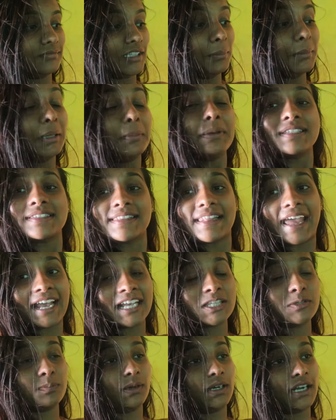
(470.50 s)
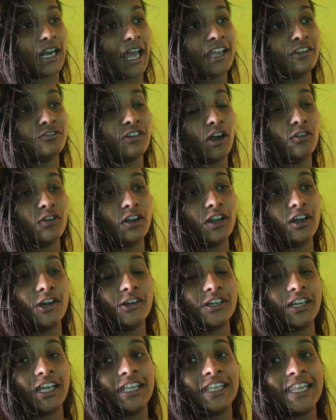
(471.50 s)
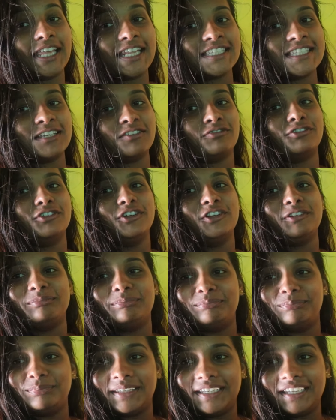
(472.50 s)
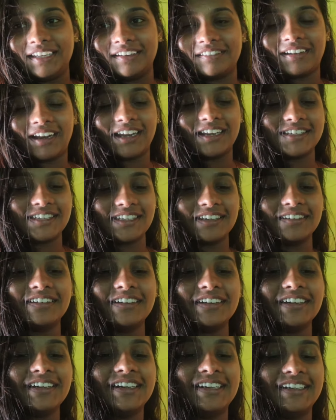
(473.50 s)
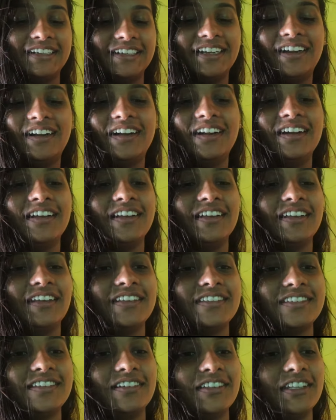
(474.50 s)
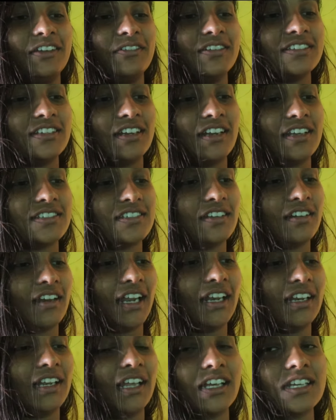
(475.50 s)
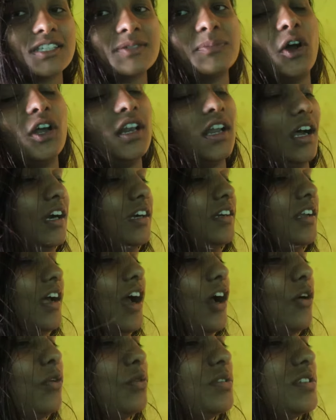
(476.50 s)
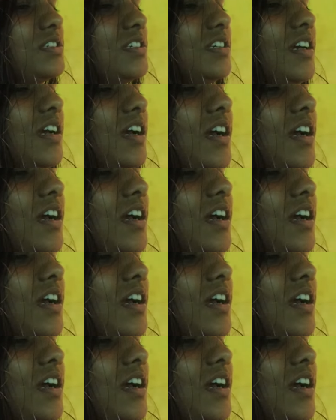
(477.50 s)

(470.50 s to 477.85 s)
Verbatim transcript: maybe snacks but I found out hey, eh, there is a full meal right here so there was a restaurant like a small hut house